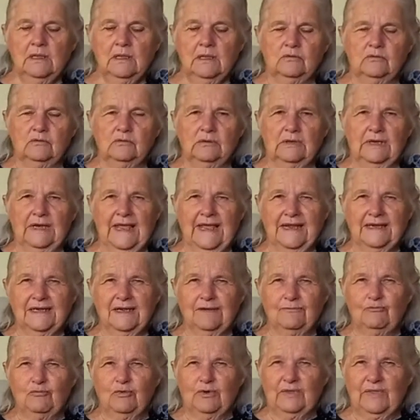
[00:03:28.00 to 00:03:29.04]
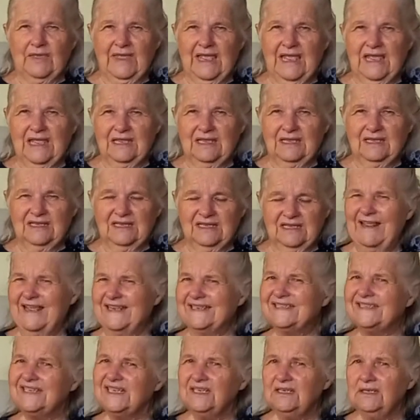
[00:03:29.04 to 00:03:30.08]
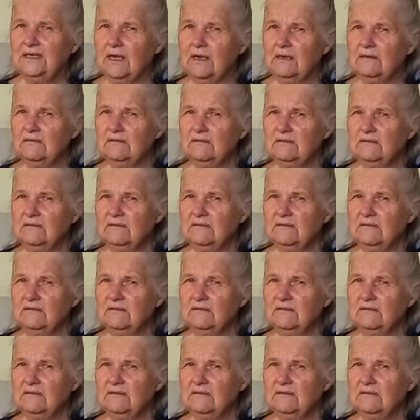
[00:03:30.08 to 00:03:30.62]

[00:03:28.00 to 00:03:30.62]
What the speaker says: you land up with a plastic dough.